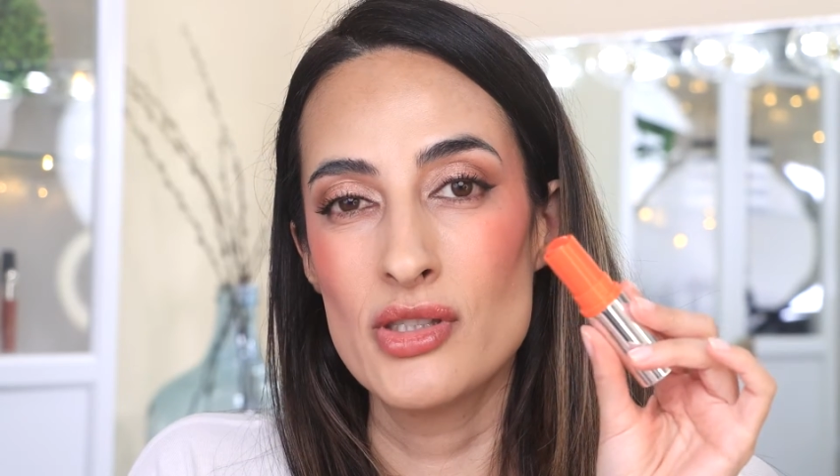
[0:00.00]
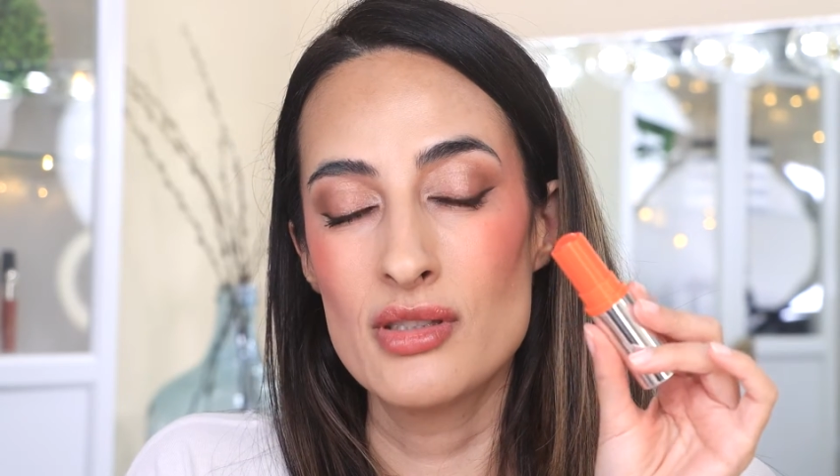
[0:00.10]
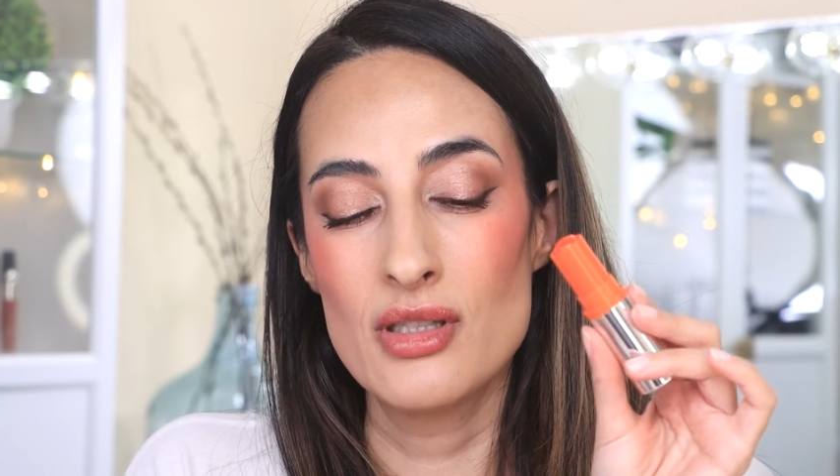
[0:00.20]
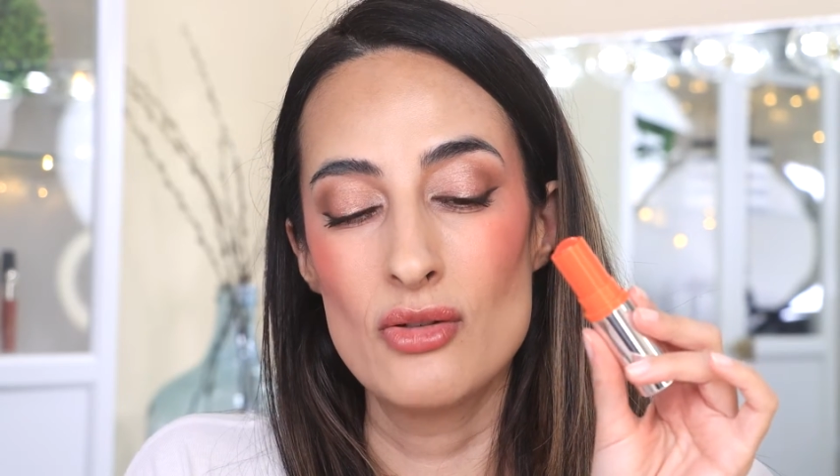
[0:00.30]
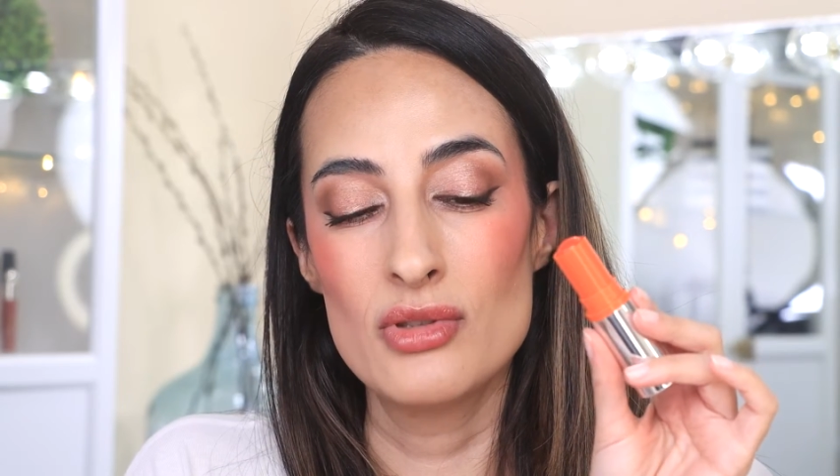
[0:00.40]
is
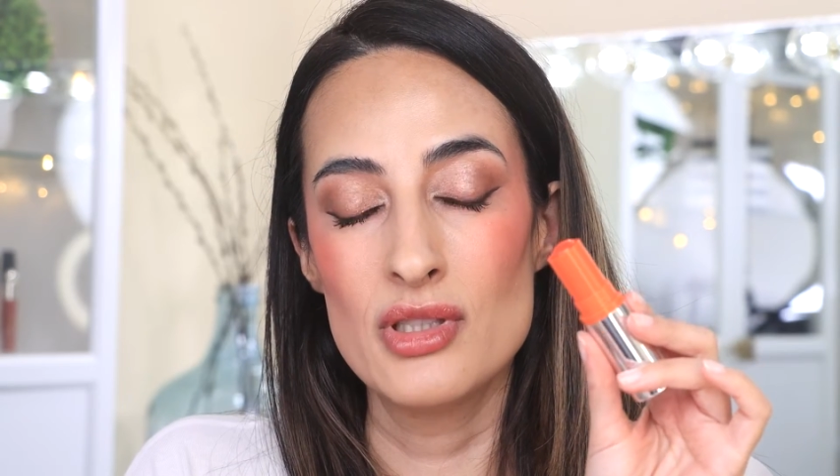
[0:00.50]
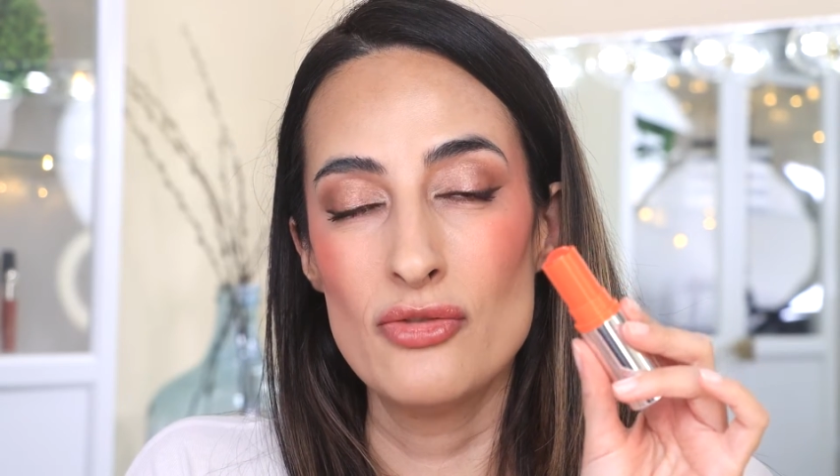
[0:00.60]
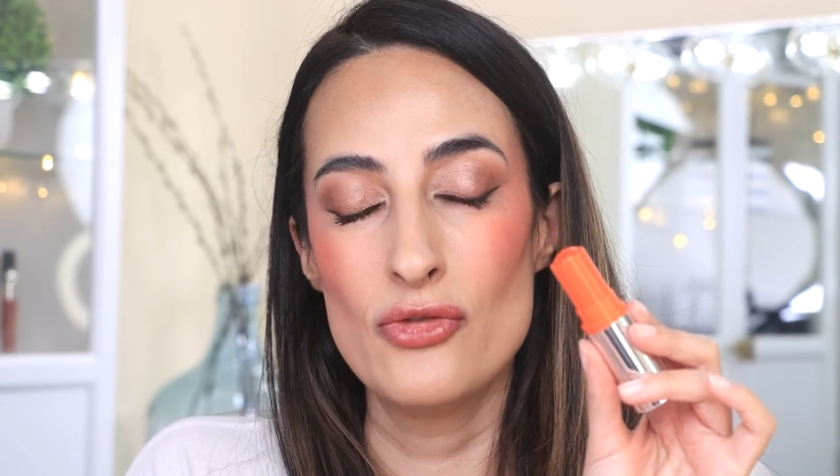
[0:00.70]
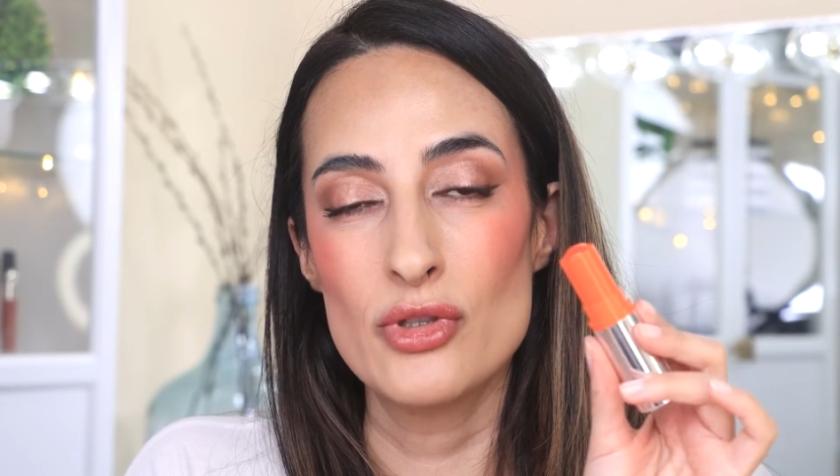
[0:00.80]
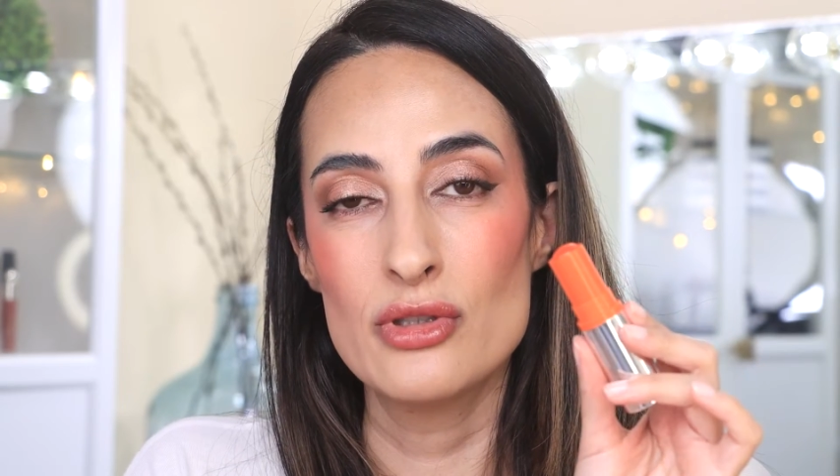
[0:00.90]
not only
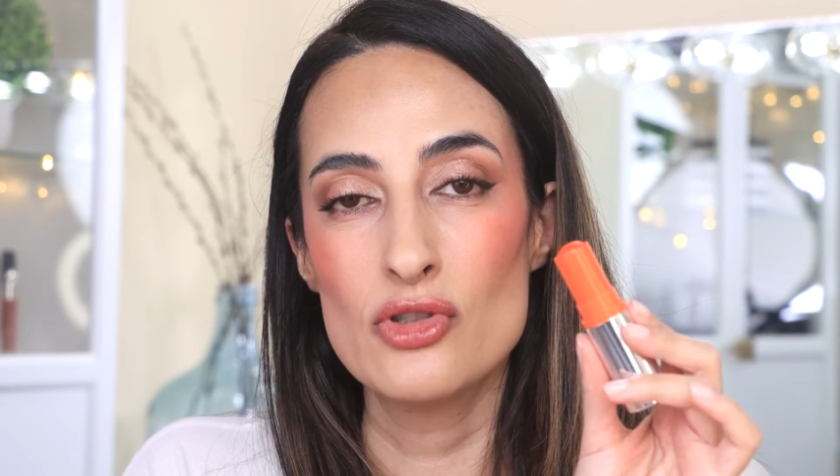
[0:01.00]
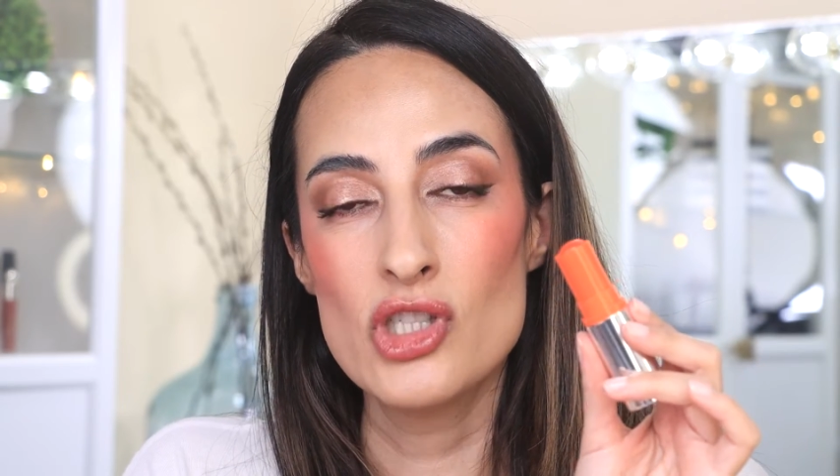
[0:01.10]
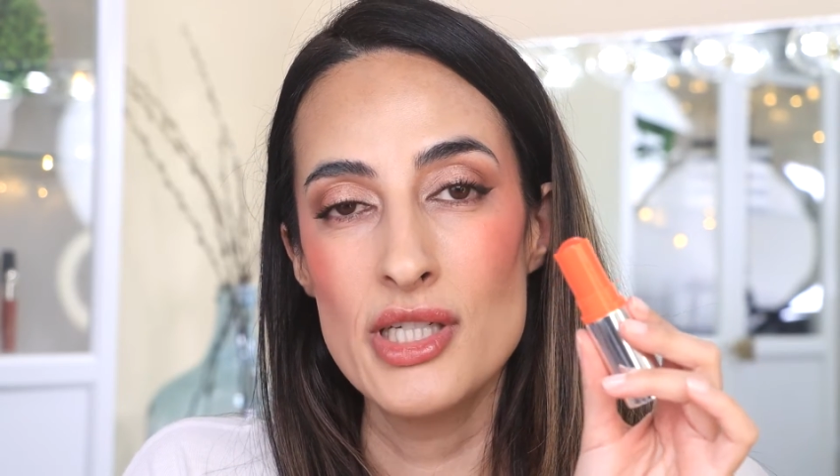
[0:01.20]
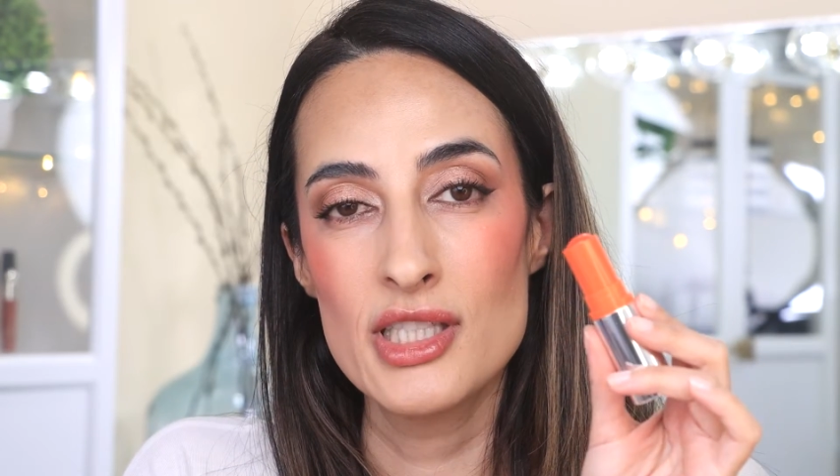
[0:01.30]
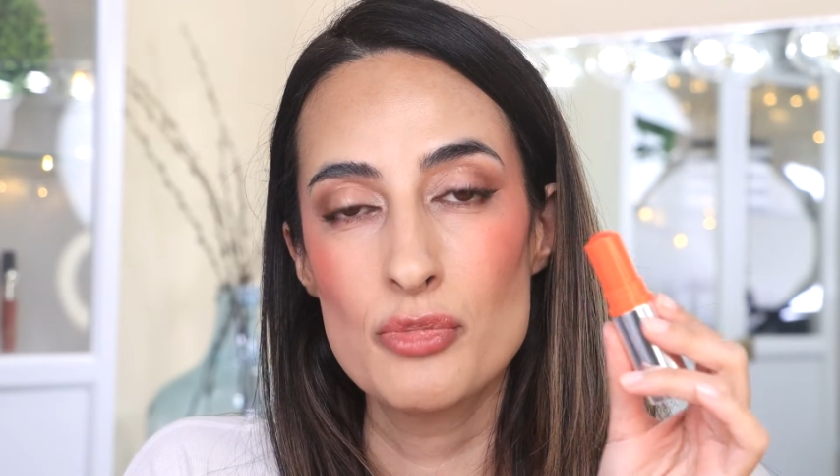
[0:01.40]
for your cheeks,